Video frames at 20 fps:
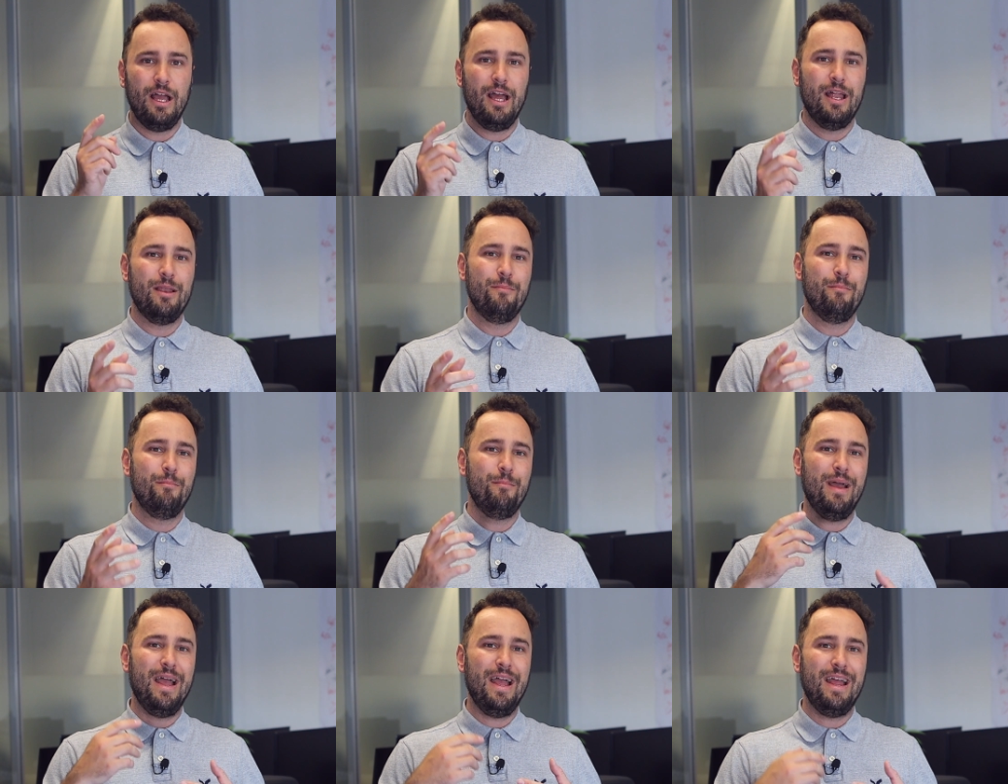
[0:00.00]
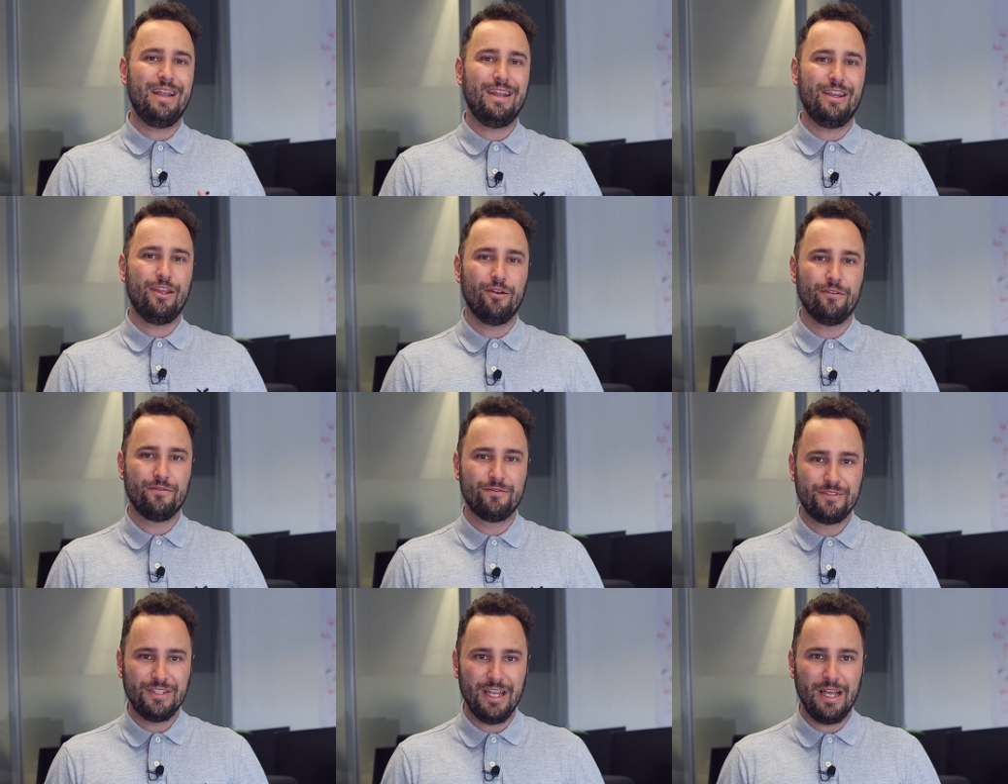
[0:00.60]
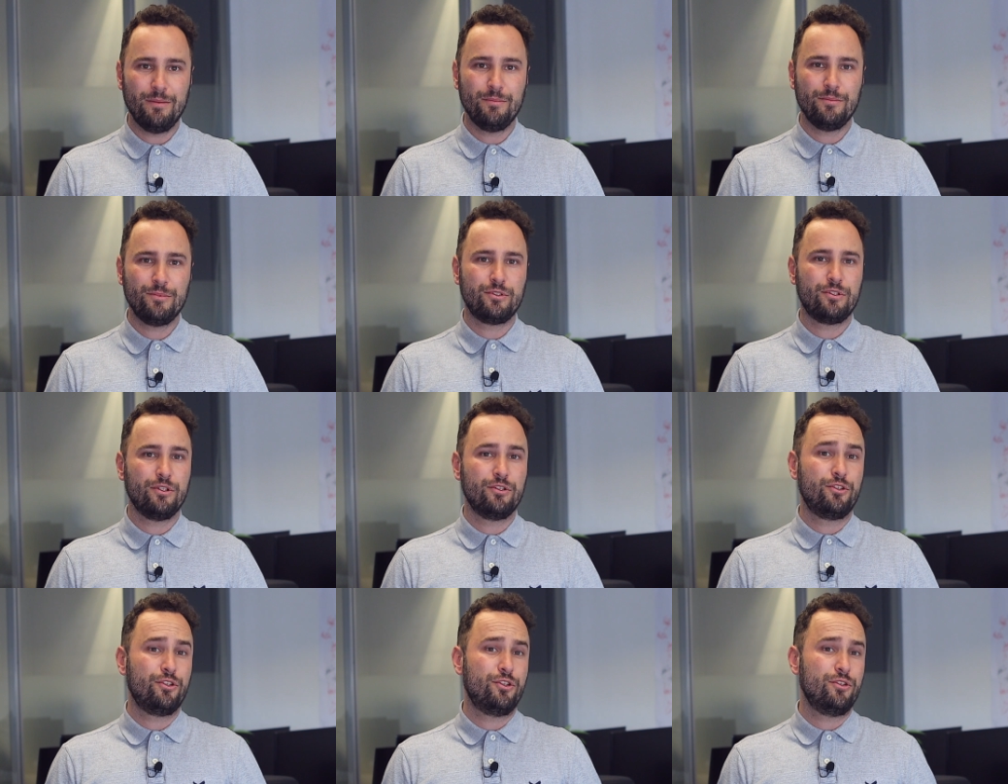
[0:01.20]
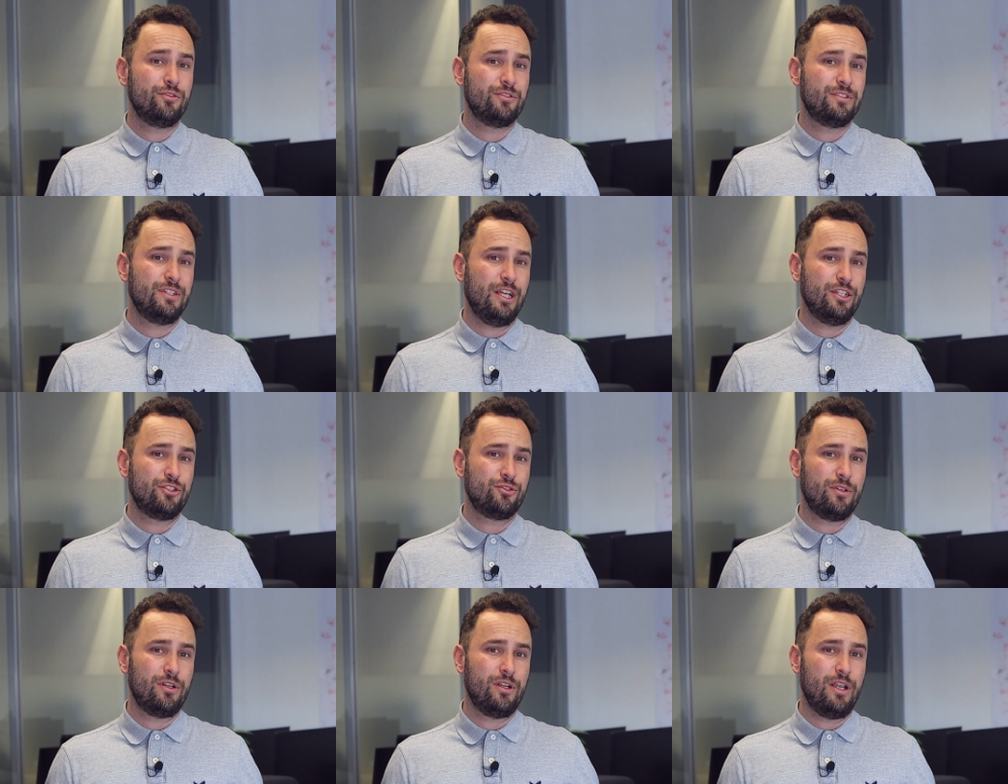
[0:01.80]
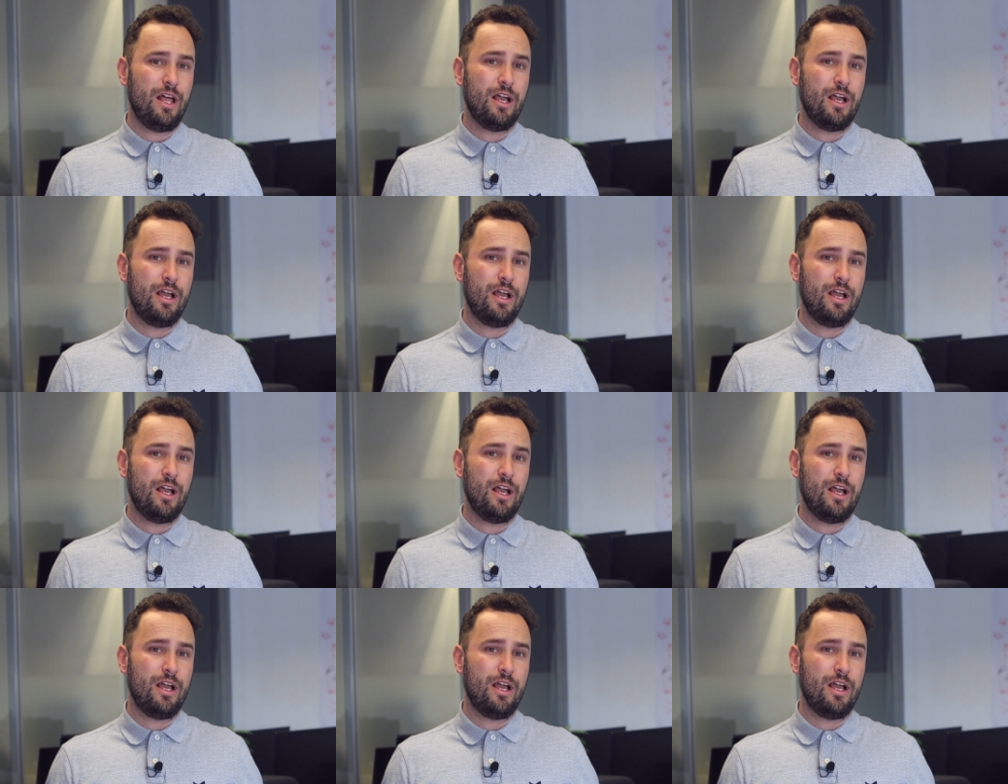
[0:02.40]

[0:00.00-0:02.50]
and many of them don't use natural